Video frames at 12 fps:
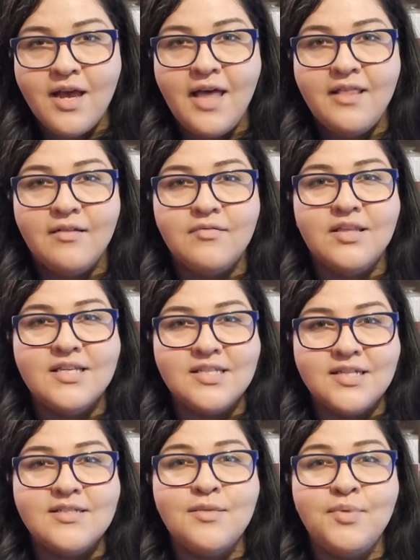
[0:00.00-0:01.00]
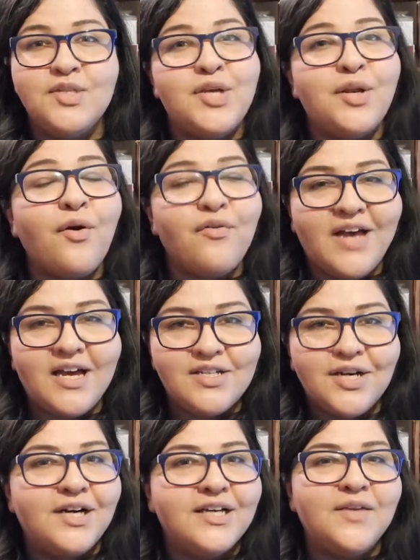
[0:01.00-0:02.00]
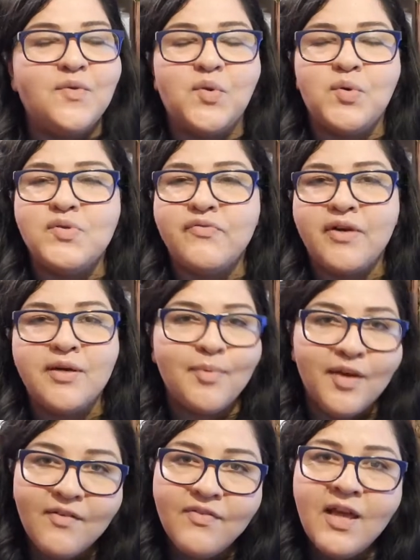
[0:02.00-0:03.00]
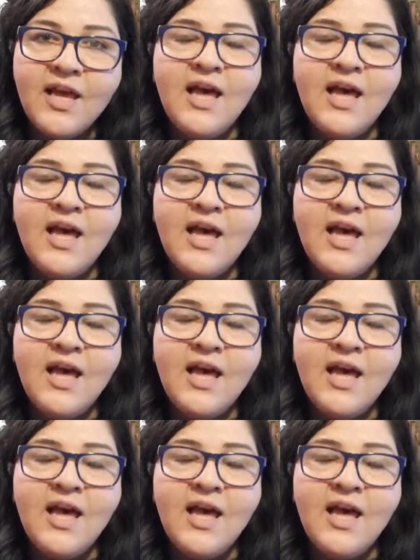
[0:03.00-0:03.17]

I loved listening to B J Novak talk, even though it was very brief.